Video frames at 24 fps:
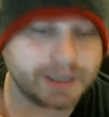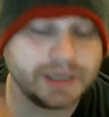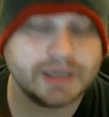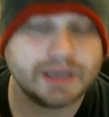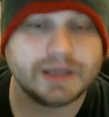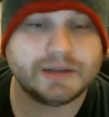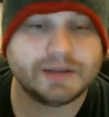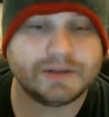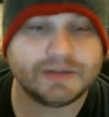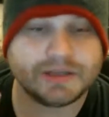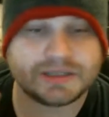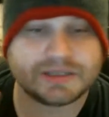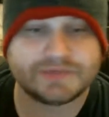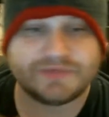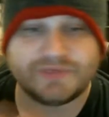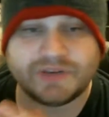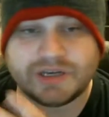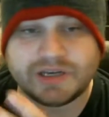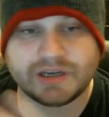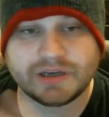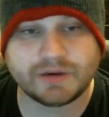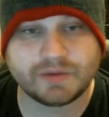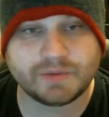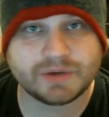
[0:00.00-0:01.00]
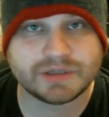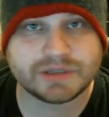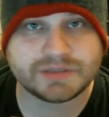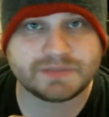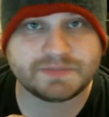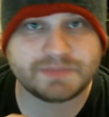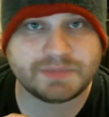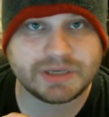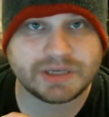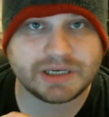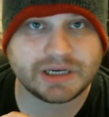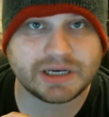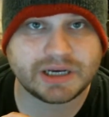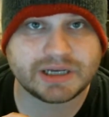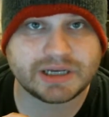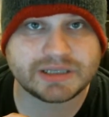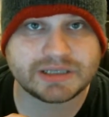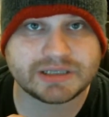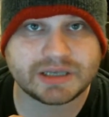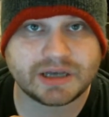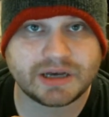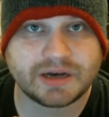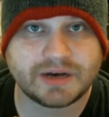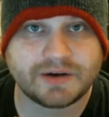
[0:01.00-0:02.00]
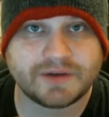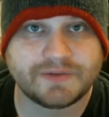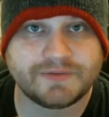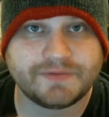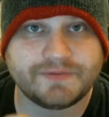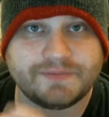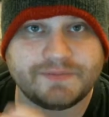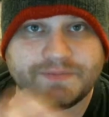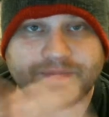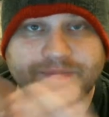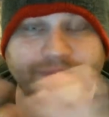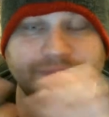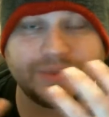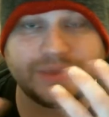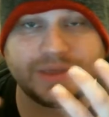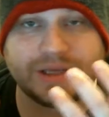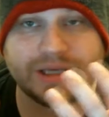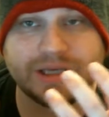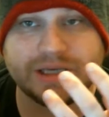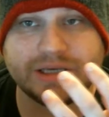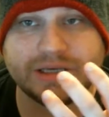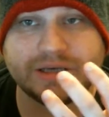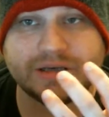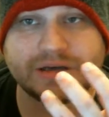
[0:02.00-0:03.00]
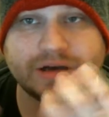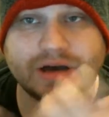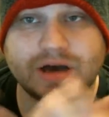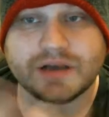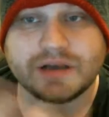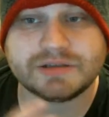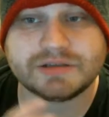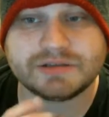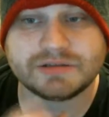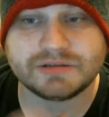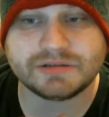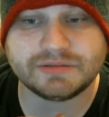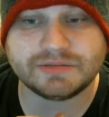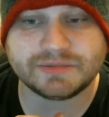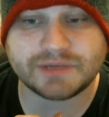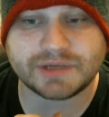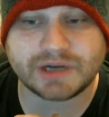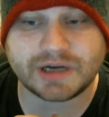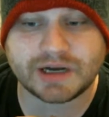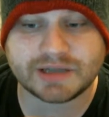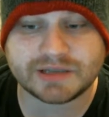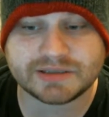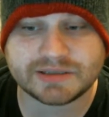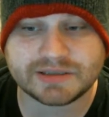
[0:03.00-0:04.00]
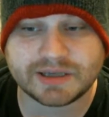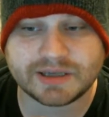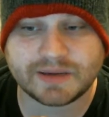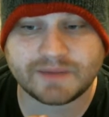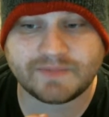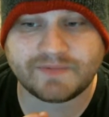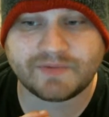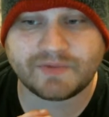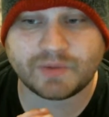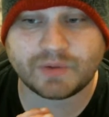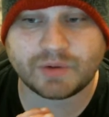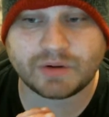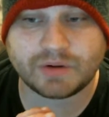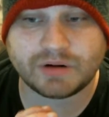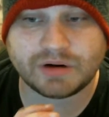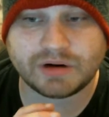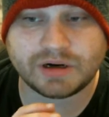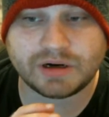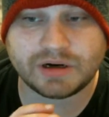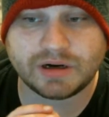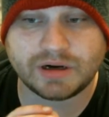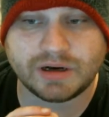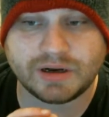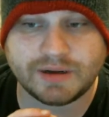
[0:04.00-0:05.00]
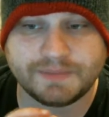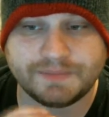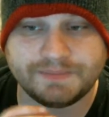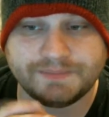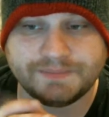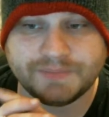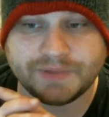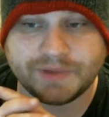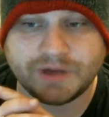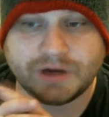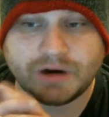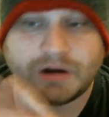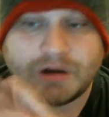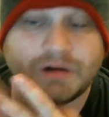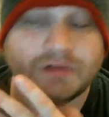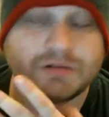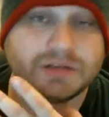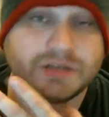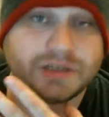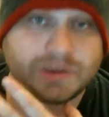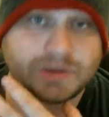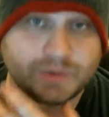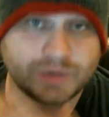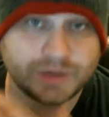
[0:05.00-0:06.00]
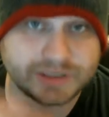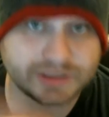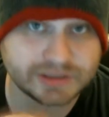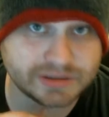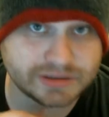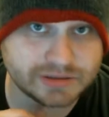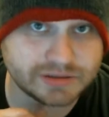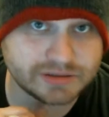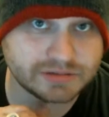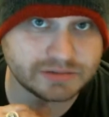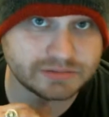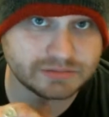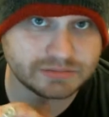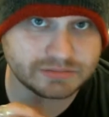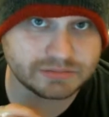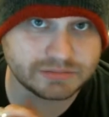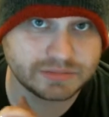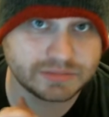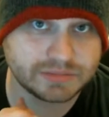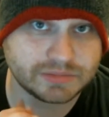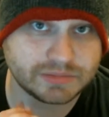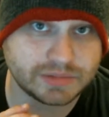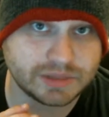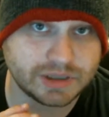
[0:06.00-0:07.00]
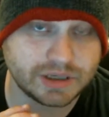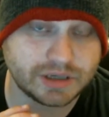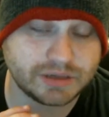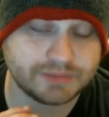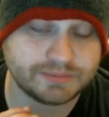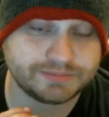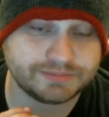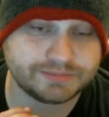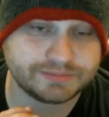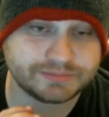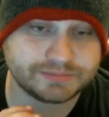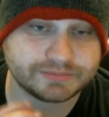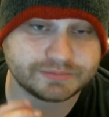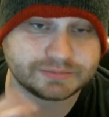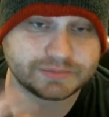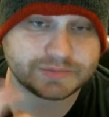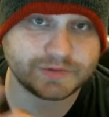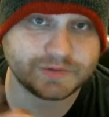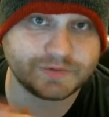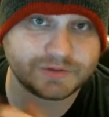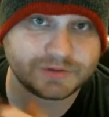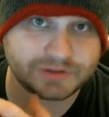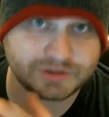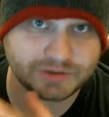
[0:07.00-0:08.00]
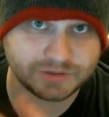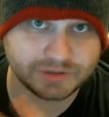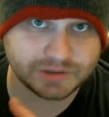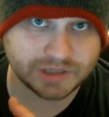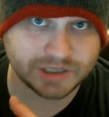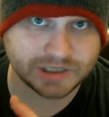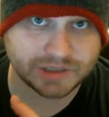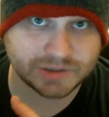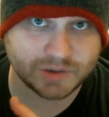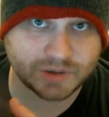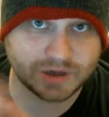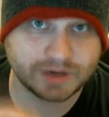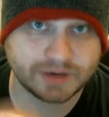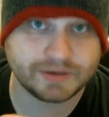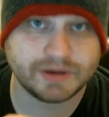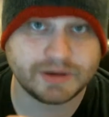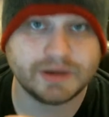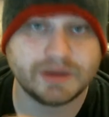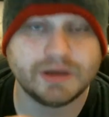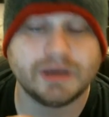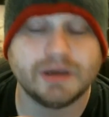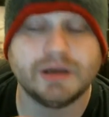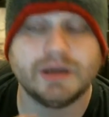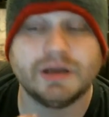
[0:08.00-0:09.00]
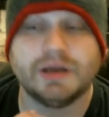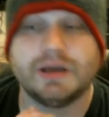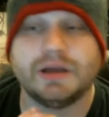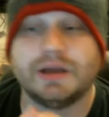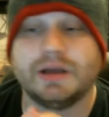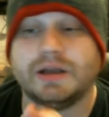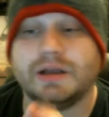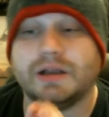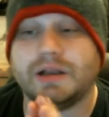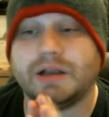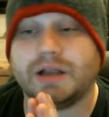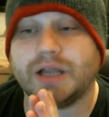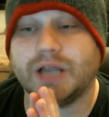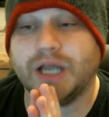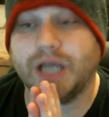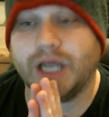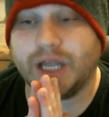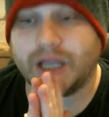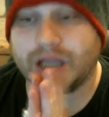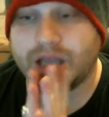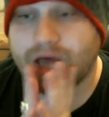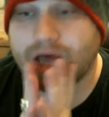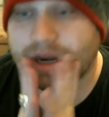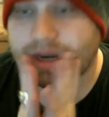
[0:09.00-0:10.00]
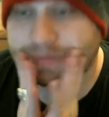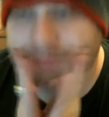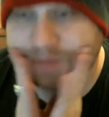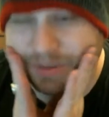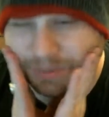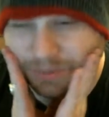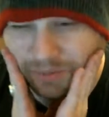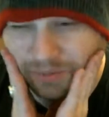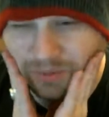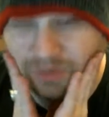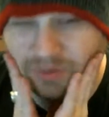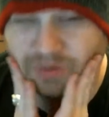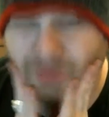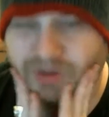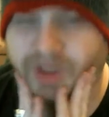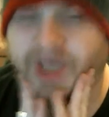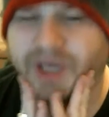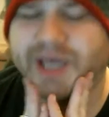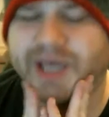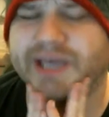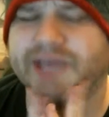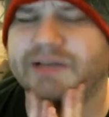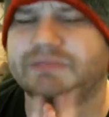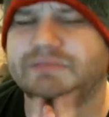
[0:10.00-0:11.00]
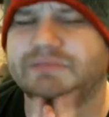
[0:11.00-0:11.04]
this video was because of the costume concept for Harley Quinn's for Suicide Squad. A lot of people were like,